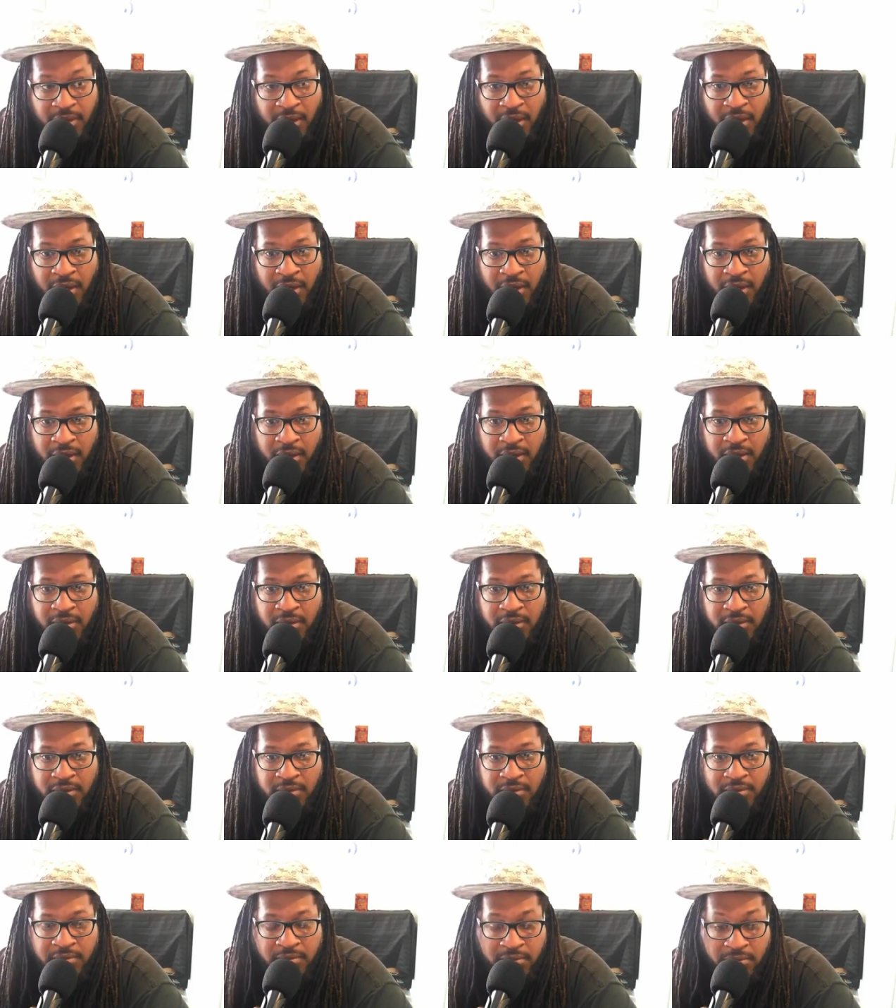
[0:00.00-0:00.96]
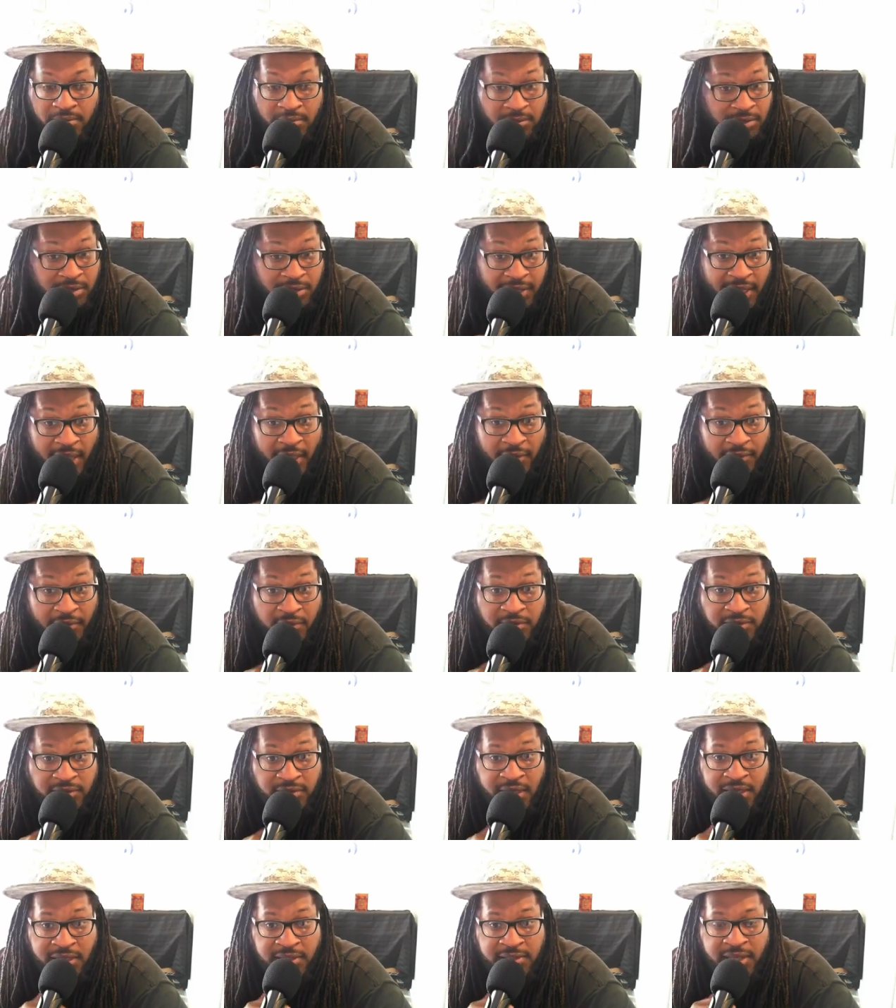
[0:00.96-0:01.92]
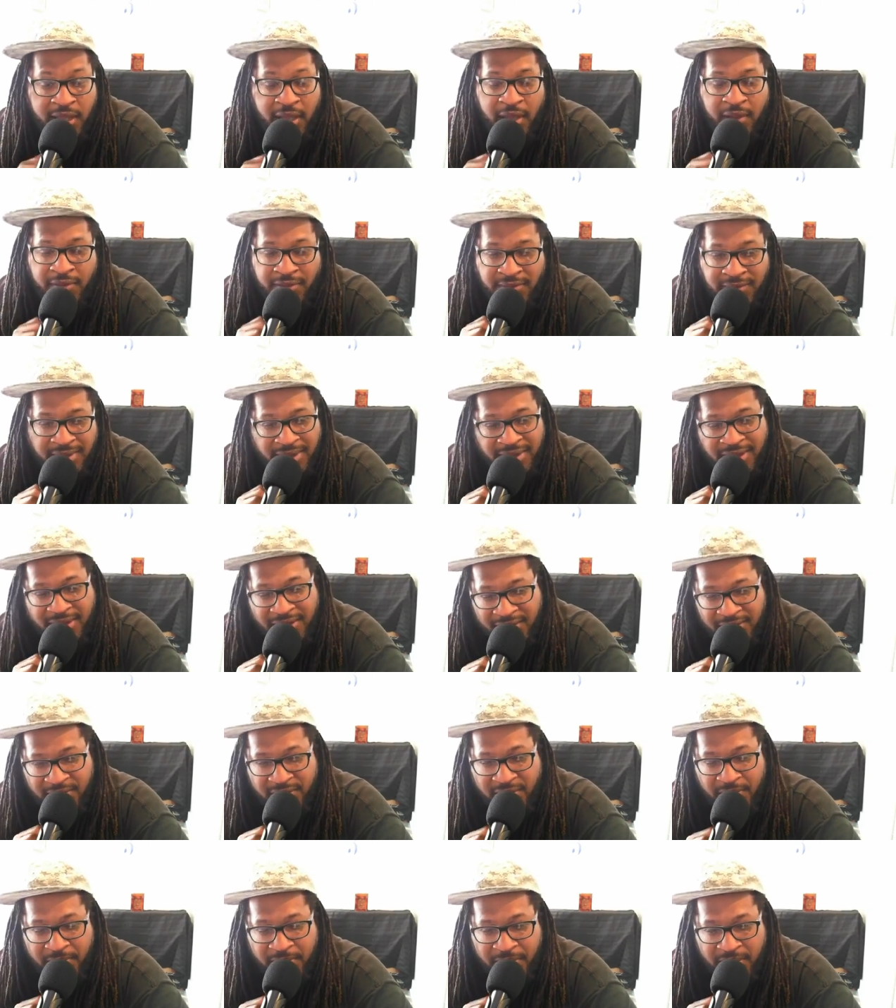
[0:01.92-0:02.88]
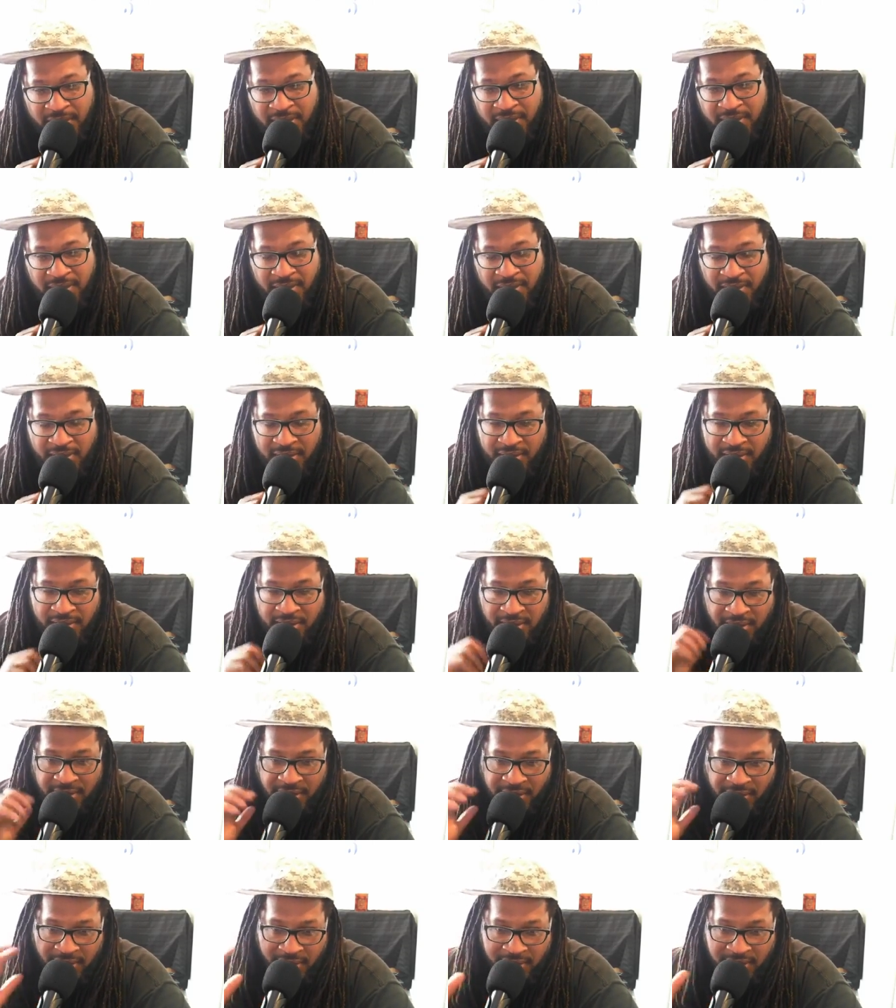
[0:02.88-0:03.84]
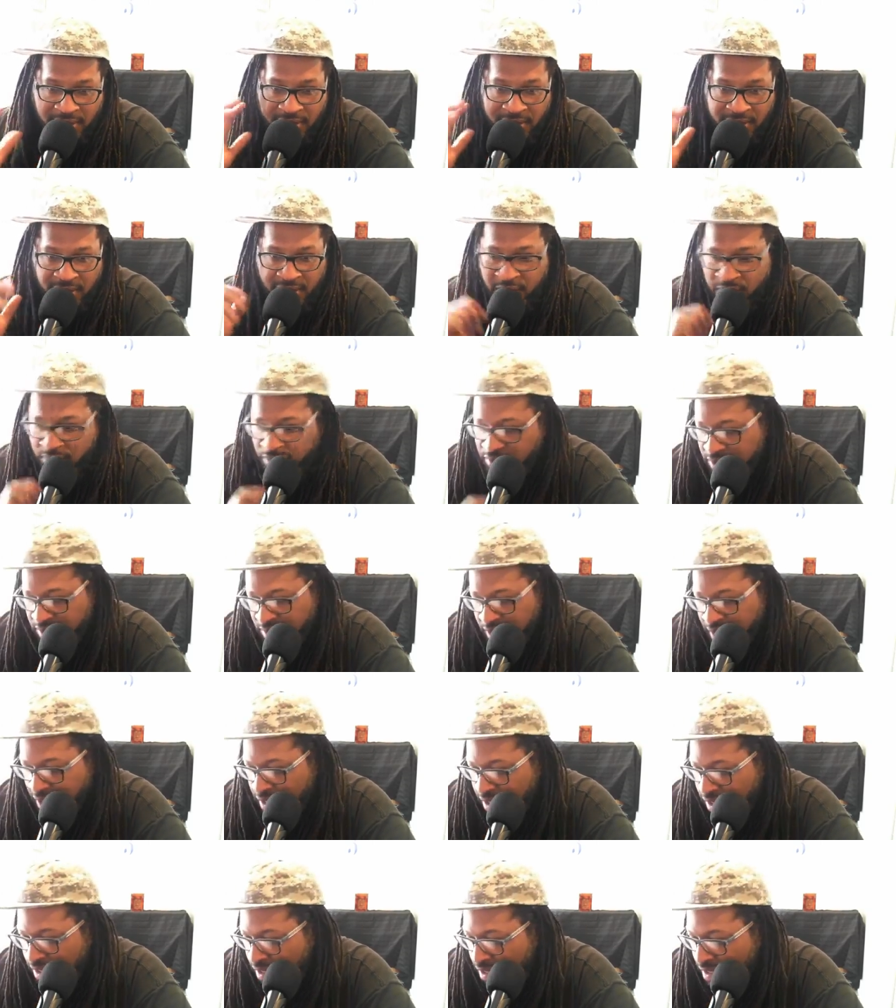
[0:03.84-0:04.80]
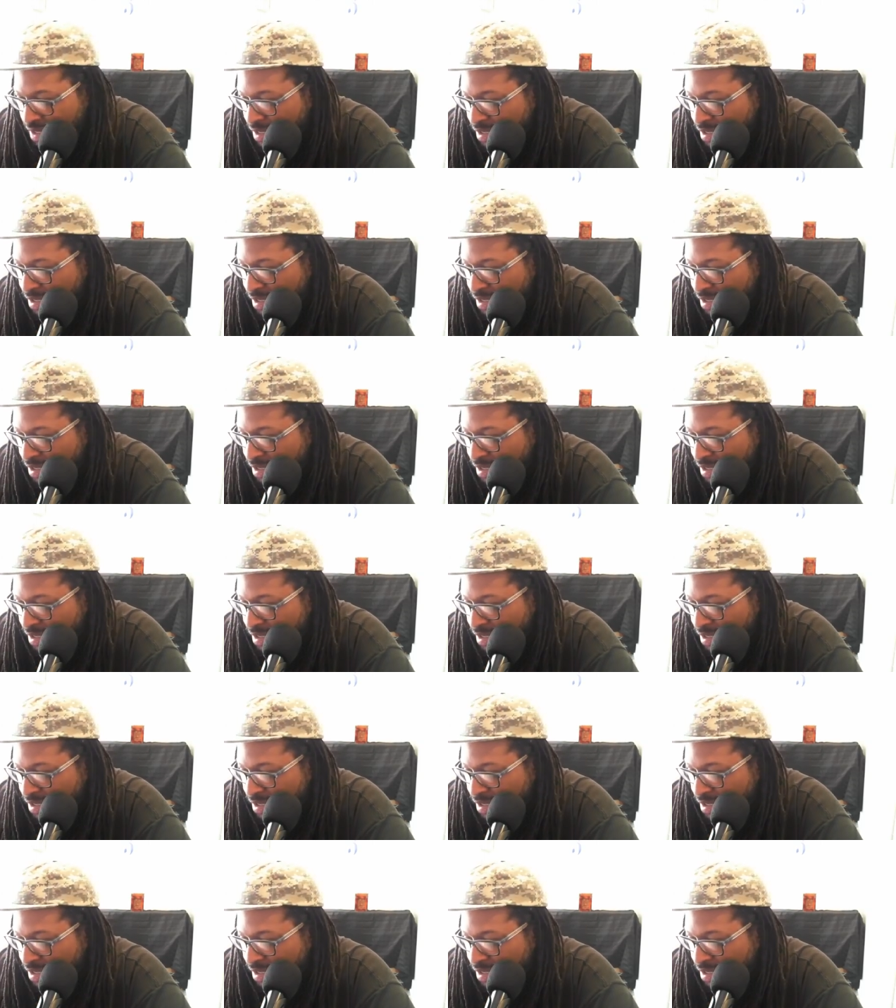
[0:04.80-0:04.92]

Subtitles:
count those things out. You're going to get used to that